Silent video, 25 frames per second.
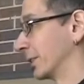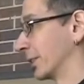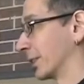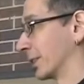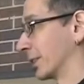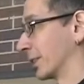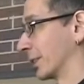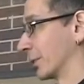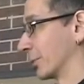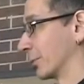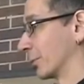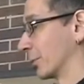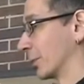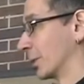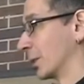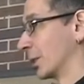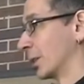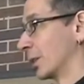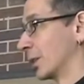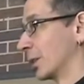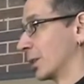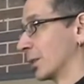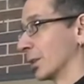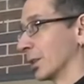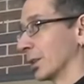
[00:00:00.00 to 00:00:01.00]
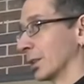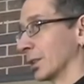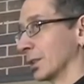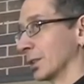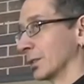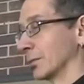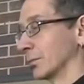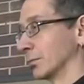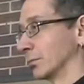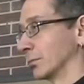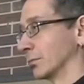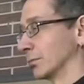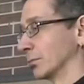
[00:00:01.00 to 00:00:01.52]
to kind of
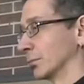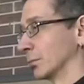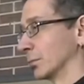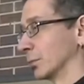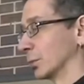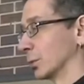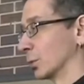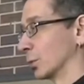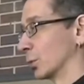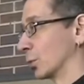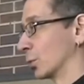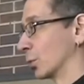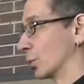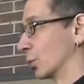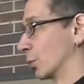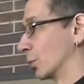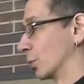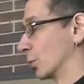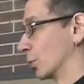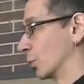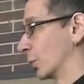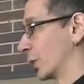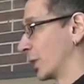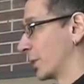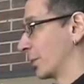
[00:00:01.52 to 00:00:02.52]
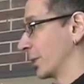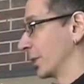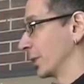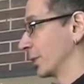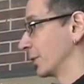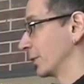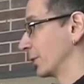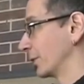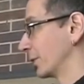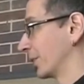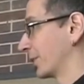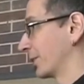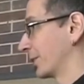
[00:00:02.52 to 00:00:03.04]
uh,
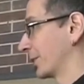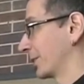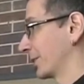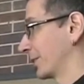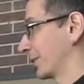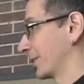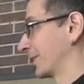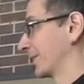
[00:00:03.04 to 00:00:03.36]
rebuild. I think.